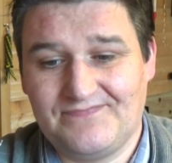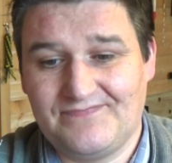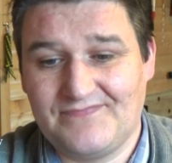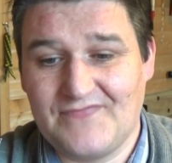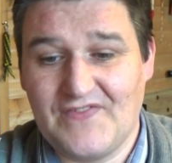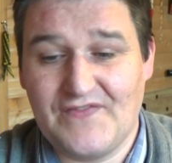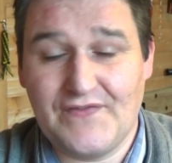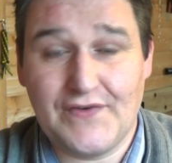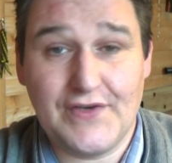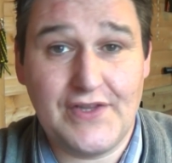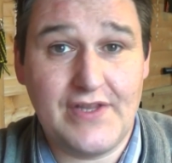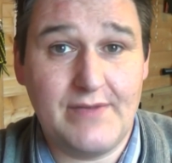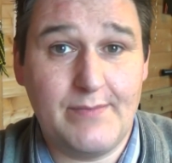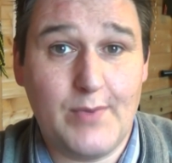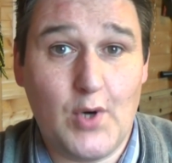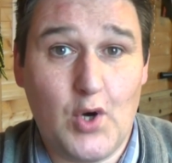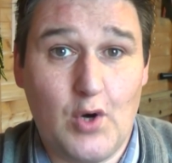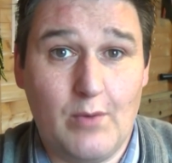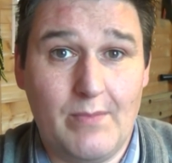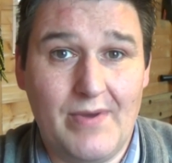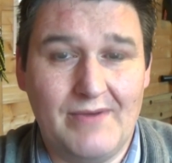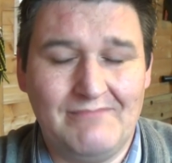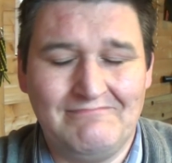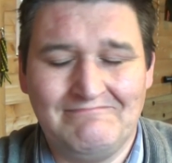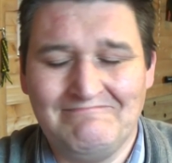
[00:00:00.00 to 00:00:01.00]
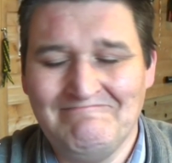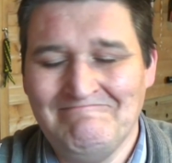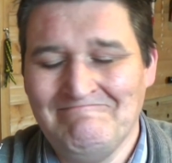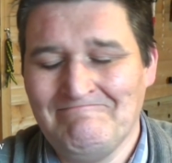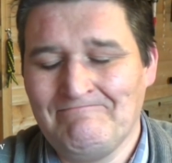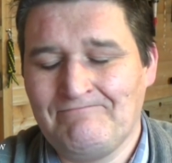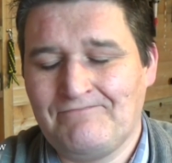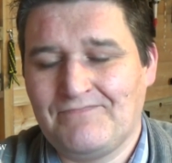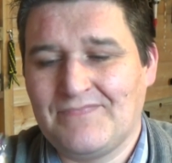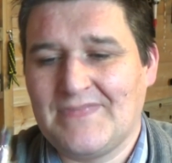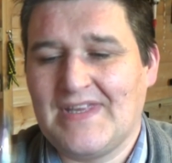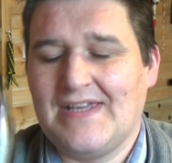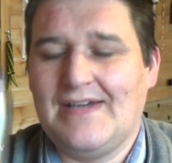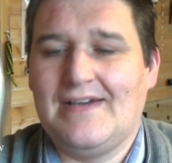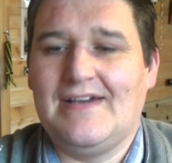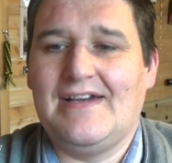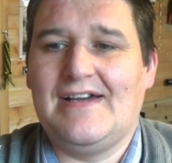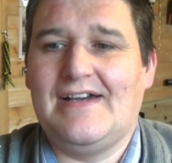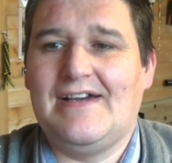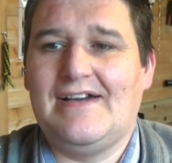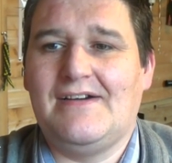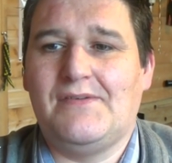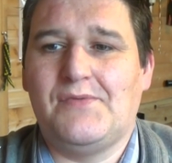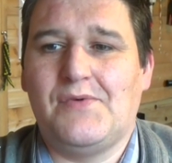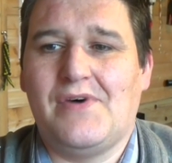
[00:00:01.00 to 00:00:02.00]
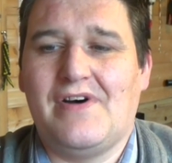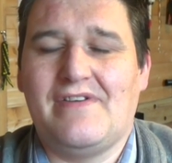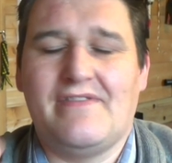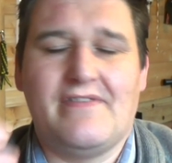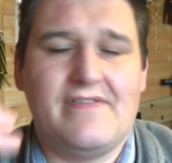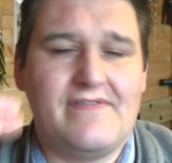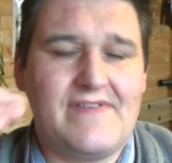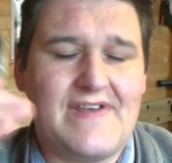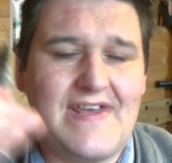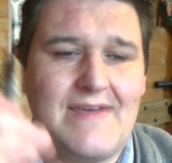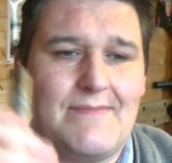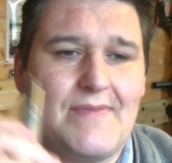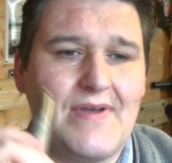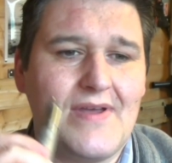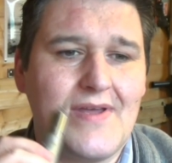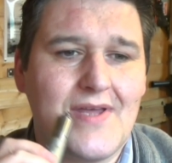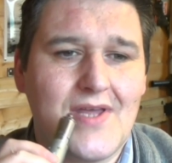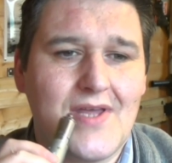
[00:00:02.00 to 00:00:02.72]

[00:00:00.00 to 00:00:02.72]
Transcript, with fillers: for the bob. Uh, we'll have a vape.